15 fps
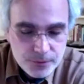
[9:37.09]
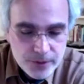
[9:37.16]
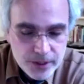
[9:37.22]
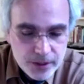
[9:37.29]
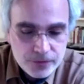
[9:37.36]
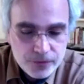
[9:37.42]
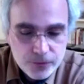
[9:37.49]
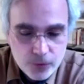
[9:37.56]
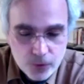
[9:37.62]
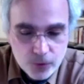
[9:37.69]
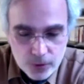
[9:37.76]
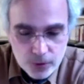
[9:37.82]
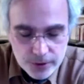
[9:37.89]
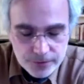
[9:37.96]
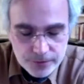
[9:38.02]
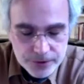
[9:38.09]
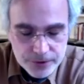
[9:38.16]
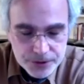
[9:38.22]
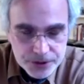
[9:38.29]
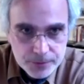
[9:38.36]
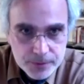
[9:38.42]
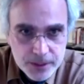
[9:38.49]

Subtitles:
there forward for some